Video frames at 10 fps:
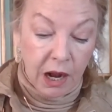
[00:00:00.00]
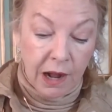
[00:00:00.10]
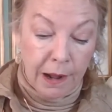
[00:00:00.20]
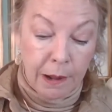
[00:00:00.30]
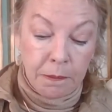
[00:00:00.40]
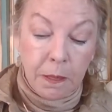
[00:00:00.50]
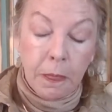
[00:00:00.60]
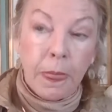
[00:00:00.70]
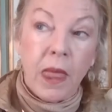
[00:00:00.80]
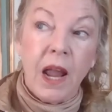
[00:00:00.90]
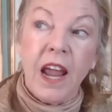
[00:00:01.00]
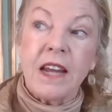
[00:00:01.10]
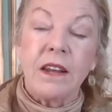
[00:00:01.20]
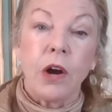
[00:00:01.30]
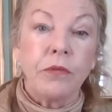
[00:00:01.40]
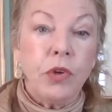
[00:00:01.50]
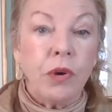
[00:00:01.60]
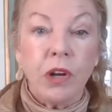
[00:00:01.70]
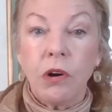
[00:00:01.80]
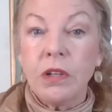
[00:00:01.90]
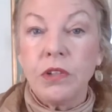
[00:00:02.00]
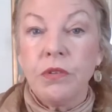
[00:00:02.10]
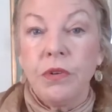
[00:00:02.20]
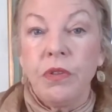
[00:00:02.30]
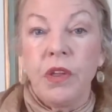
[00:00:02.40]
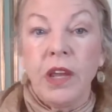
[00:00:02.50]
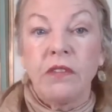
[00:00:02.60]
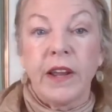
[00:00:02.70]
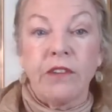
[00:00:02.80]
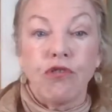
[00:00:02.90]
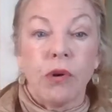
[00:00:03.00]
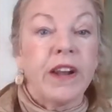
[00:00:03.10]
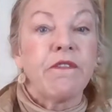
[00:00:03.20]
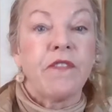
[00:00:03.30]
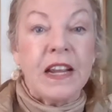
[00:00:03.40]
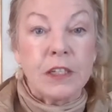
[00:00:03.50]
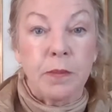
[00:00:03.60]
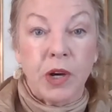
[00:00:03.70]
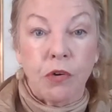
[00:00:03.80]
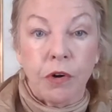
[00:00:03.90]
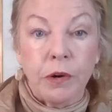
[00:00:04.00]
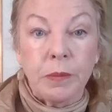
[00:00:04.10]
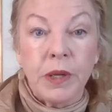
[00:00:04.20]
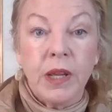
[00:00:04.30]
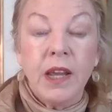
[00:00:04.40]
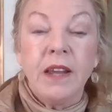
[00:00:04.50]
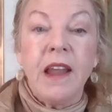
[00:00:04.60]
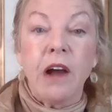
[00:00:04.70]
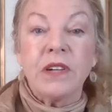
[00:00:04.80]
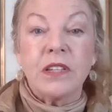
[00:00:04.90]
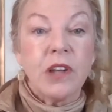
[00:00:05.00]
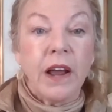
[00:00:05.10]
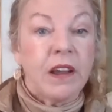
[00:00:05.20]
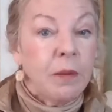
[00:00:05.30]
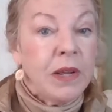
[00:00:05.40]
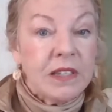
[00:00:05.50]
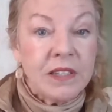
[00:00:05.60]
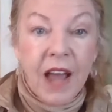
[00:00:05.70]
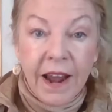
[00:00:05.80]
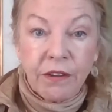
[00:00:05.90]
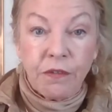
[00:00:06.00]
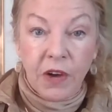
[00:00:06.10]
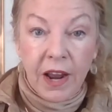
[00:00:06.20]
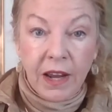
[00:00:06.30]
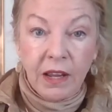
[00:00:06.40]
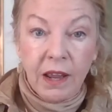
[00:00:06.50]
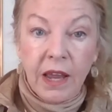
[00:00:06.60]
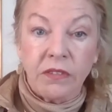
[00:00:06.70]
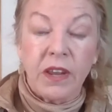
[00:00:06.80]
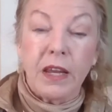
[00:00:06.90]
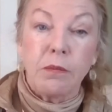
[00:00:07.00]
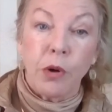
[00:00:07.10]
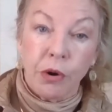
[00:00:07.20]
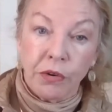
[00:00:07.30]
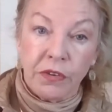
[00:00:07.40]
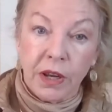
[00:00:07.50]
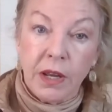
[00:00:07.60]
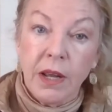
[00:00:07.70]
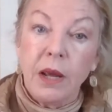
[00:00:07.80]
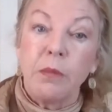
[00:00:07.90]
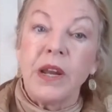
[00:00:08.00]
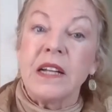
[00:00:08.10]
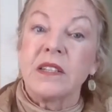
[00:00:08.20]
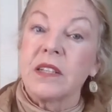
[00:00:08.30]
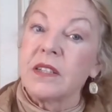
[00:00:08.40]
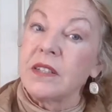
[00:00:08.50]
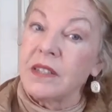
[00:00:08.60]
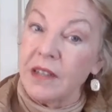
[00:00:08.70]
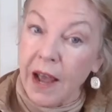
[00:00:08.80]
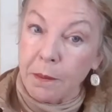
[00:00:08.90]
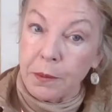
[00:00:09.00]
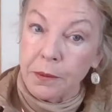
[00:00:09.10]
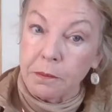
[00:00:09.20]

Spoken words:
Um, and you can also do things like join a Facebook group. Now, it's not going to be as satisfying as in person, but it's a step,